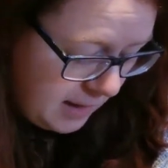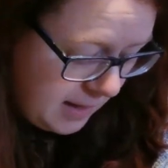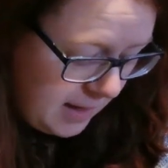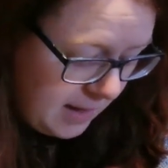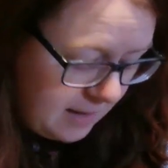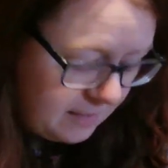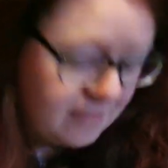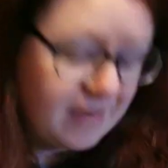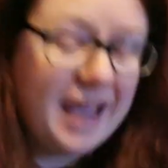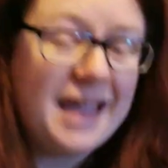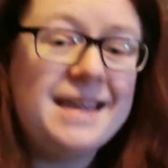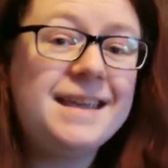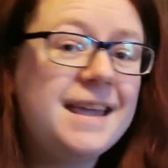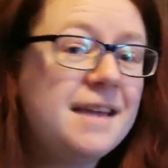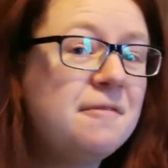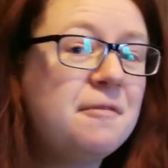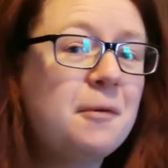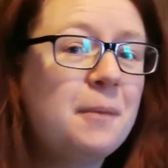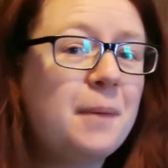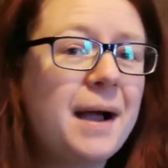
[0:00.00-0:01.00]
is a
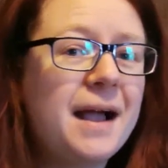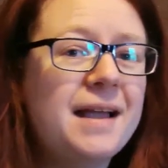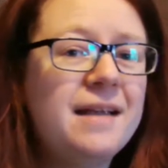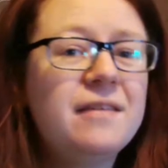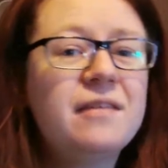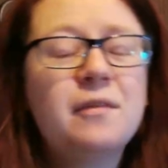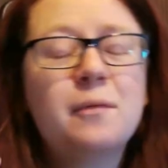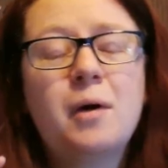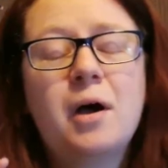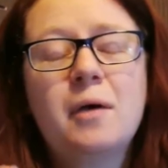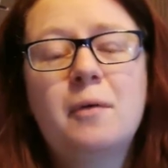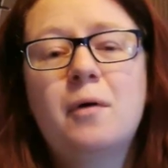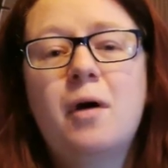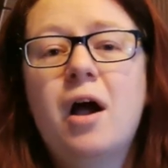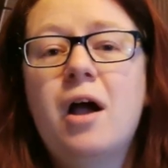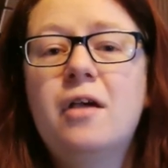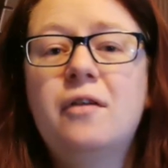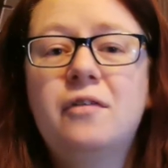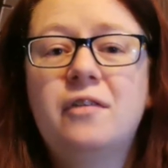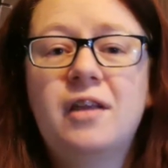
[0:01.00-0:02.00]
giveaway, so I will
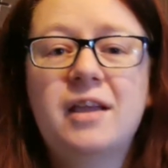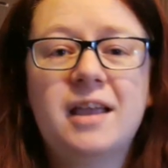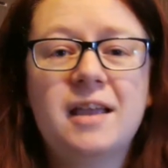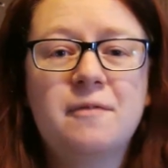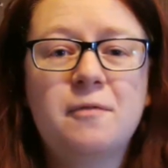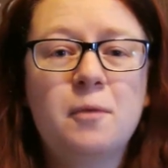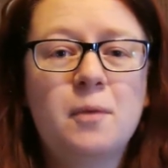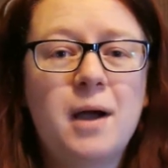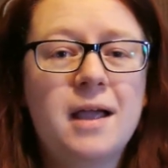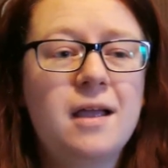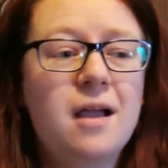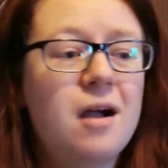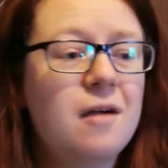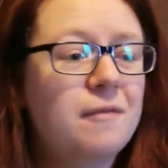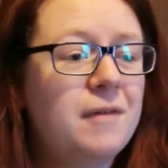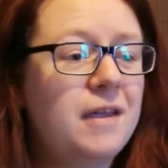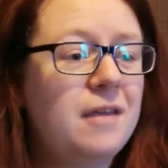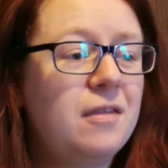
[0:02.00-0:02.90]
host a giveaway of